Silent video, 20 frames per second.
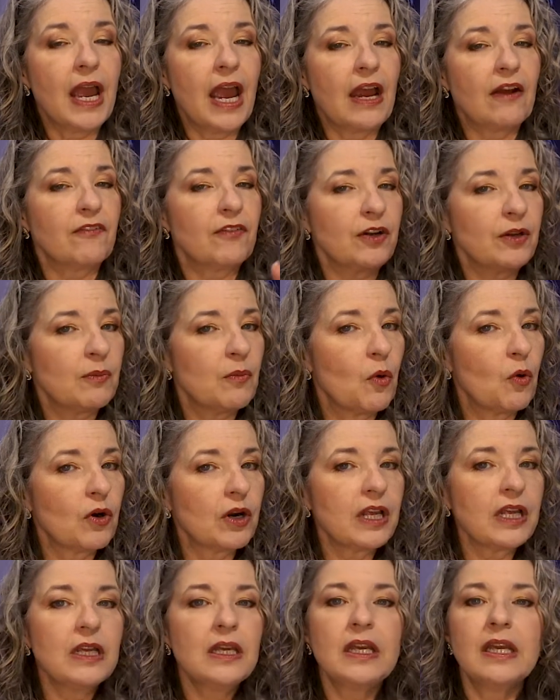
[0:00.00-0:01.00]
Every
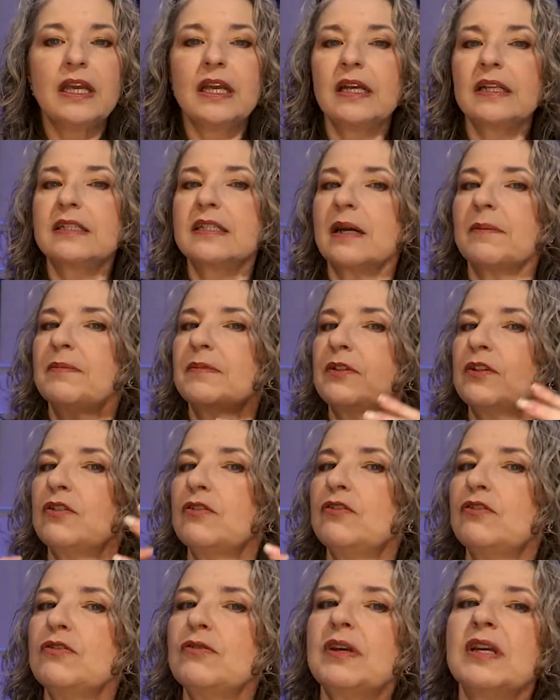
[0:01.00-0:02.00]
morning, he gets up
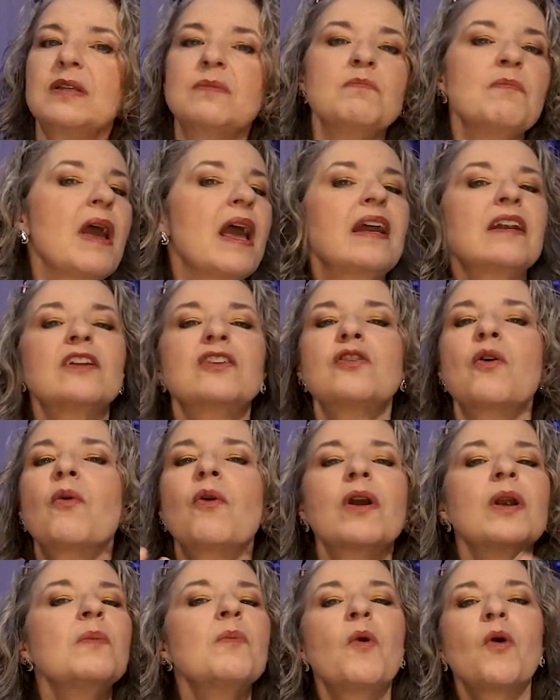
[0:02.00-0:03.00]
to do his
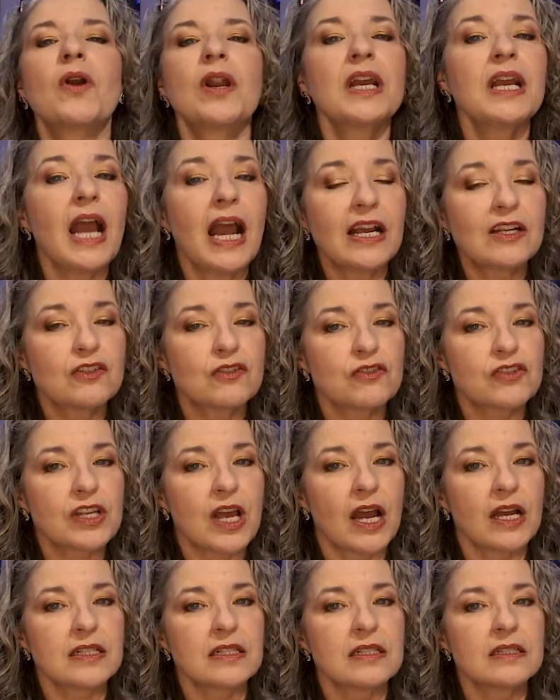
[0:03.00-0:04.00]
mandatory morning
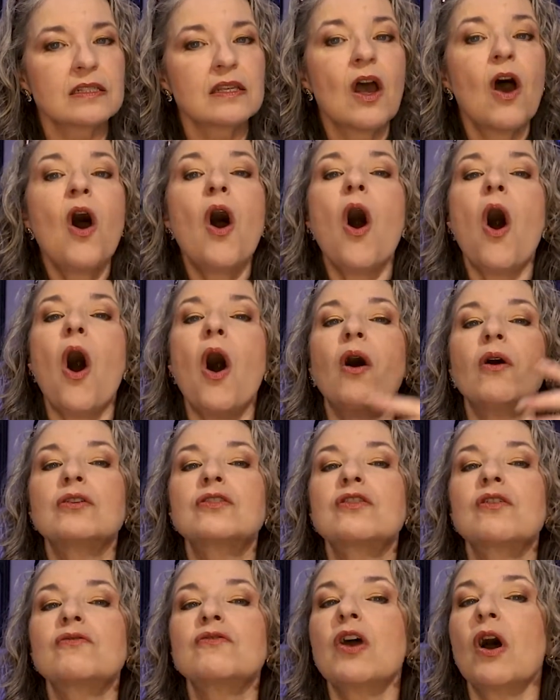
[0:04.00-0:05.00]
exercises,
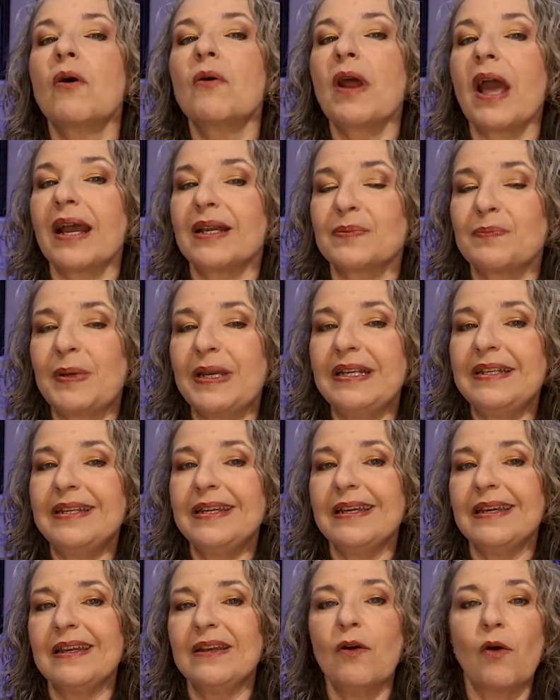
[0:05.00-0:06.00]
also known as
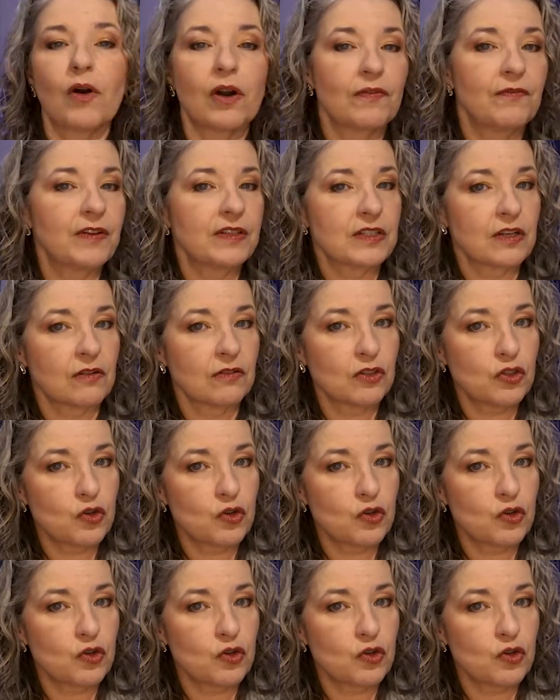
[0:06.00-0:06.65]
PT or physical